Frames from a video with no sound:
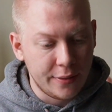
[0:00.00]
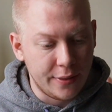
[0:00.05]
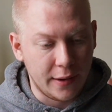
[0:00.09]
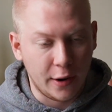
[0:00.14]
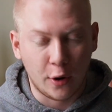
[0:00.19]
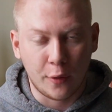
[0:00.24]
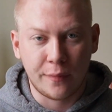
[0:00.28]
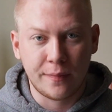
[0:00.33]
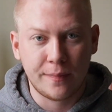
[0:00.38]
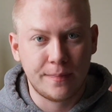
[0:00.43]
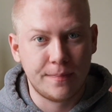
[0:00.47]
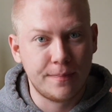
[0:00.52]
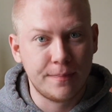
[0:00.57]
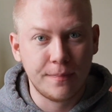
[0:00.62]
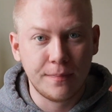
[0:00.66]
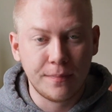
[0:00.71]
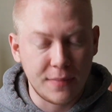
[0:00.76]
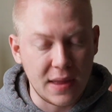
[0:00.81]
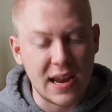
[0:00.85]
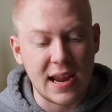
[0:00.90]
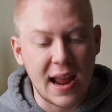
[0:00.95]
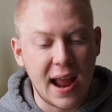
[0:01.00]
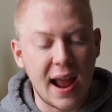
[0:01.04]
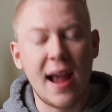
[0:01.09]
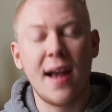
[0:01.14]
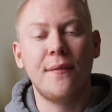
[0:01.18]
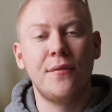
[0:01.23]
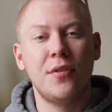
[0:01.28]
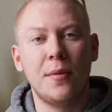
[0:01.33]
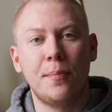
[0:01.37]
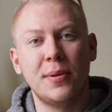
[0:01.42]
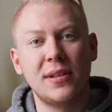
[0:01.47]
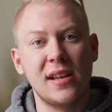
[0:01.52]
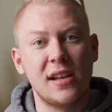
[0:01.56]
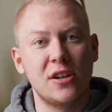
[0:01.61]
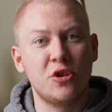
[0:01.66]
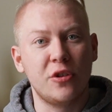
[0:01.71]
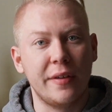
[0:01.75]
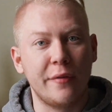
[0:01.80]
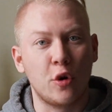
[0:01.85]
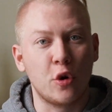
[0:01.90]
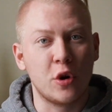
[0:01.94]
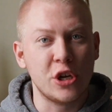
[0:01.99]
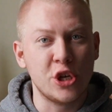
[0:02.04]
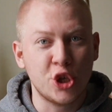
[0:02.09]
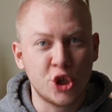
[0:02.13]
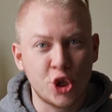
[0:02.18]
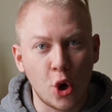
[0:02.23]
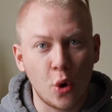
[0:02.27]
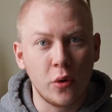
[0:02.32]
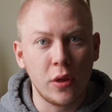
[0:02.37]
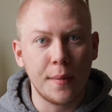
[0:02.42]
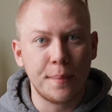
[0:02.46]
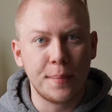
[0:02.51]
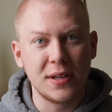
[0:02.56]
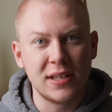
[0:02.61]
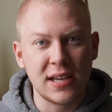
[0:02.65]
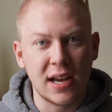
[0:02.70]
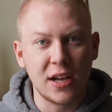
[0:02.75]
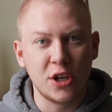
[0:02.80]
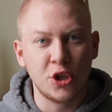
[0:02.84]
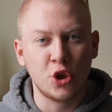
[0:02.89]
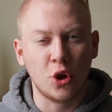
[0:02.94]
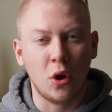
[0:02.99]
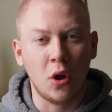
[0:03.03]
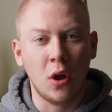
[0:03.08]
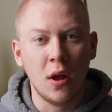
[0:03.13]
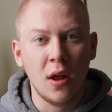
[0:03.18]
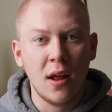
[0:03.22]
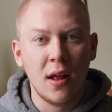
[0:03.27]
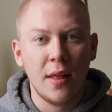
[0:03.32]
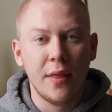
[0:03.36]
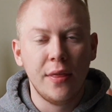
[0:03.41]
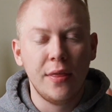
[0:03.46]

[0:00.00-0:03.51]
they have the potential, they've already shown the potential.